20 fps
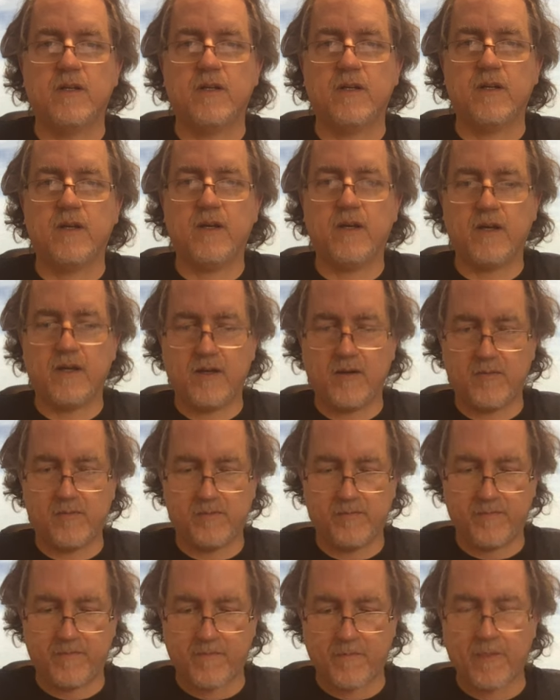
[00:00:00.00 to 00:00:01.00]

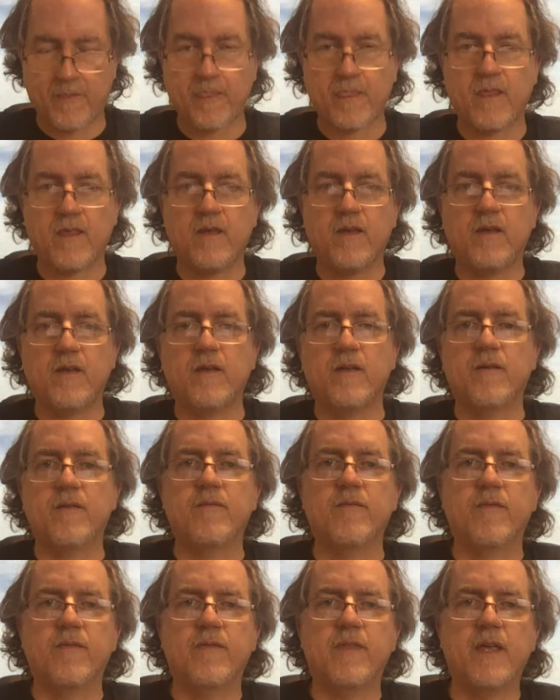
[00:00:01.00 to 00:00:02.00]

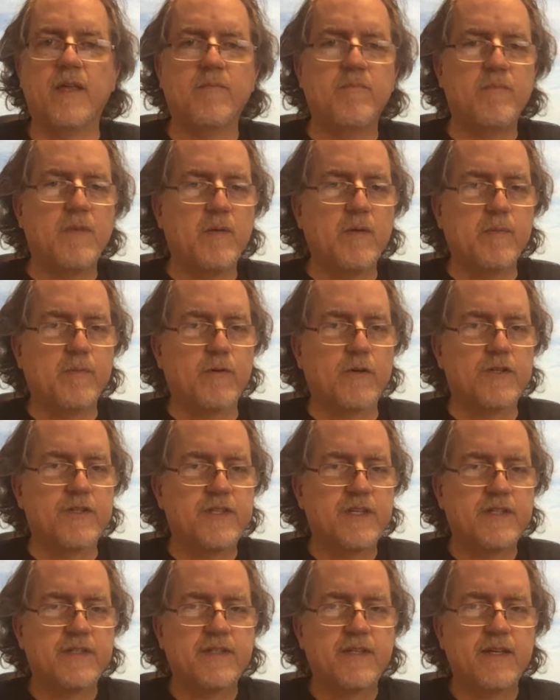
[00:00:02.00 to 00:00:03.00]
that maybe
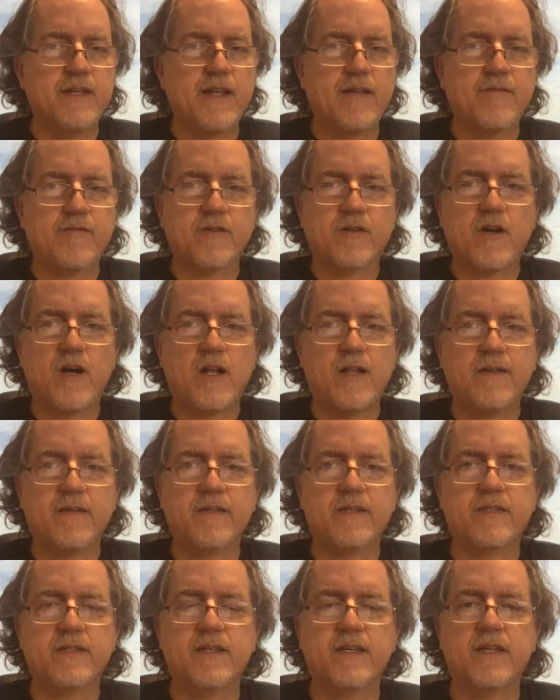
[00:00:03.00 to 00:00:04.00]
persisted after calling
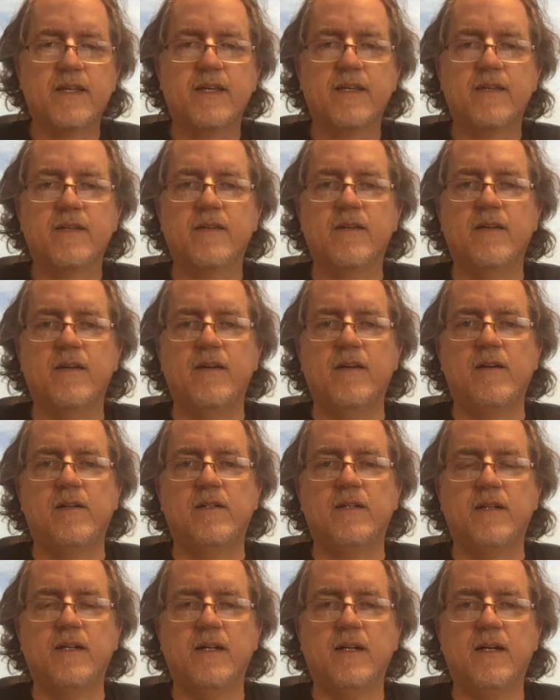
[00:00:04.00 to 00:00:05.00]
this thing.
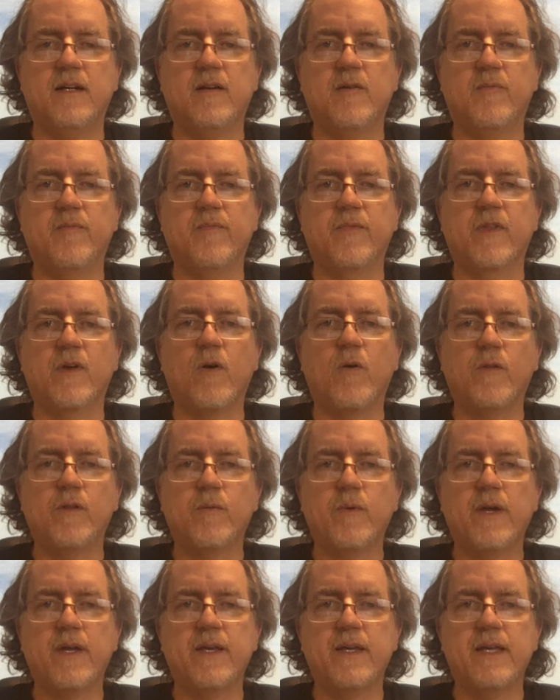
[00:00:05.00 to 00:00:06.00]
The only
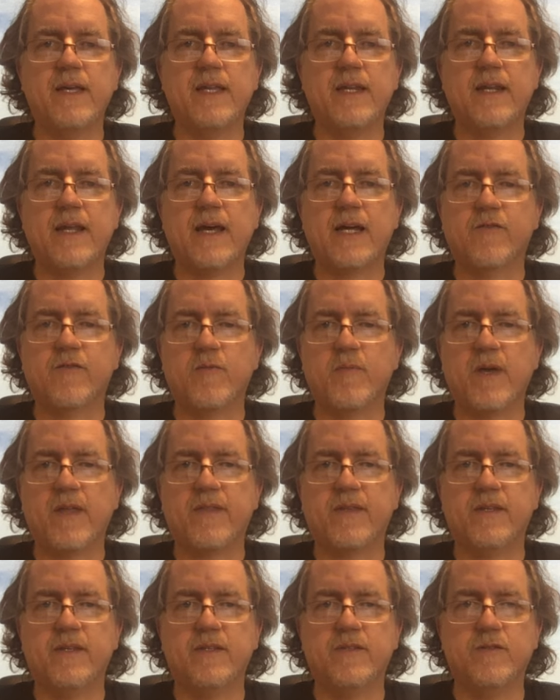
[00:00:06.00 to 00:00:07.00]
way in and out of a
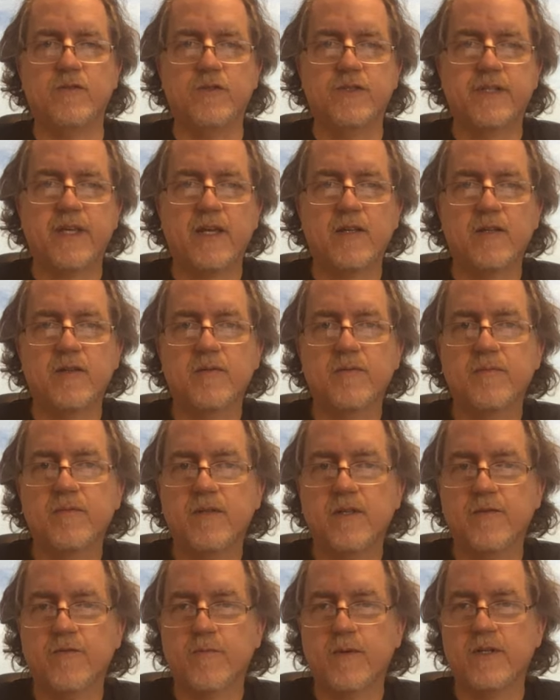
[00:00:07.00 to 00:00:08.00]
method is you send
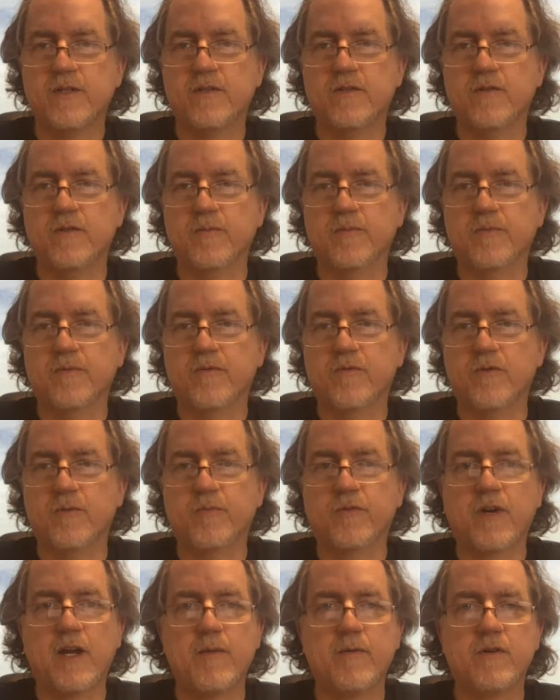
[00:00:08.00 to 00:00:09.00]
information through the
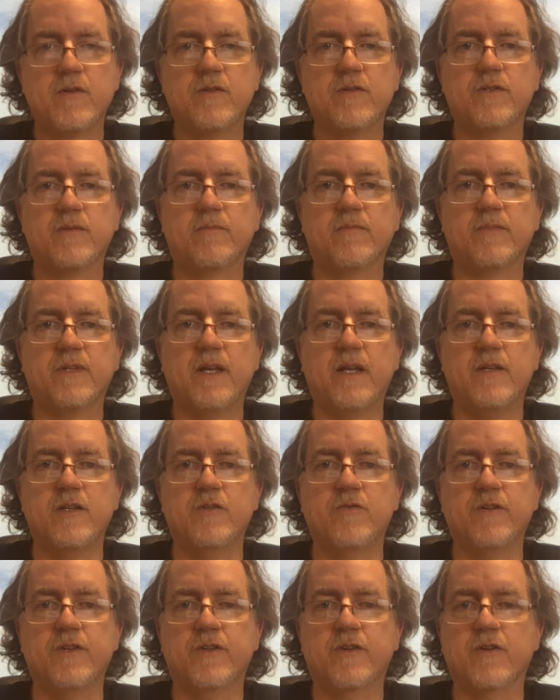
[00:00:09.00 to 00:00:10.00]
parameters, and
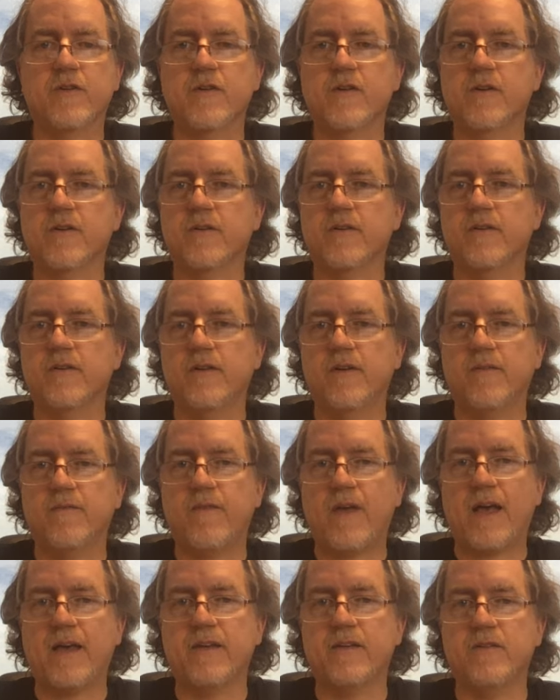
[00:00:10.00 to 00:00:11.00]
you return
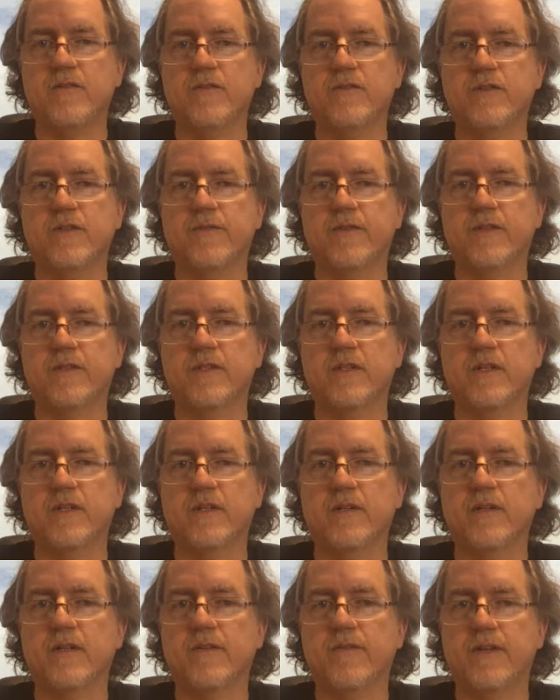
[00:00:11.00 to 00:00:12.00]
values if it
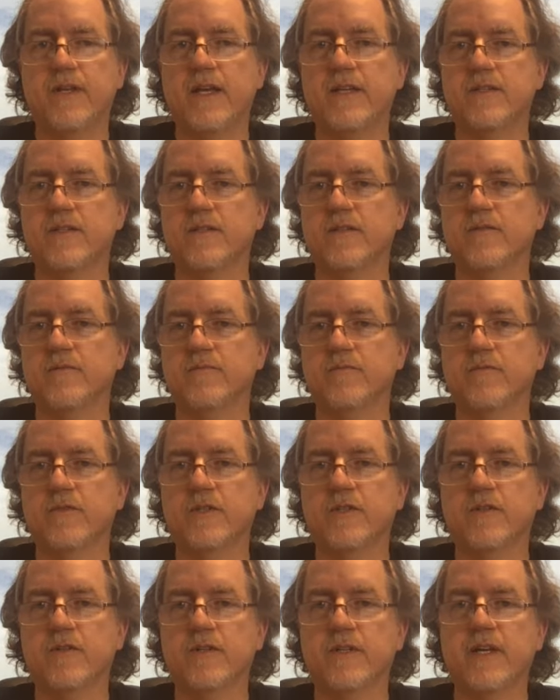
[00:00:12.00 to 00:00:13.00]
has a
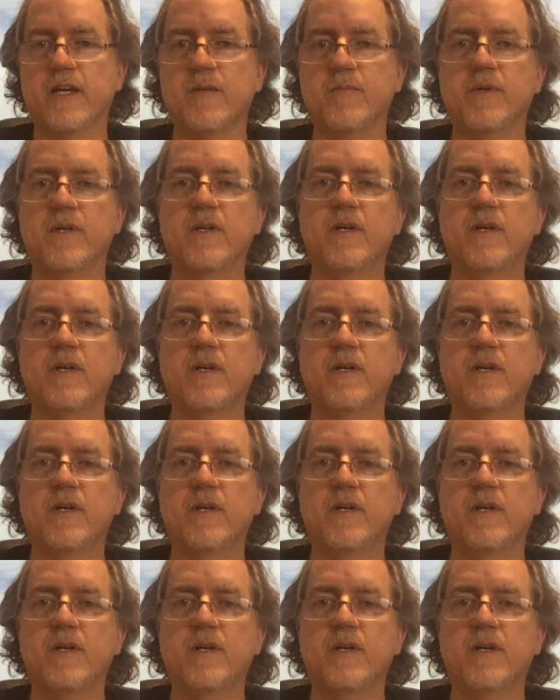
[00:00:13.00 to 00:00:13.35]
return type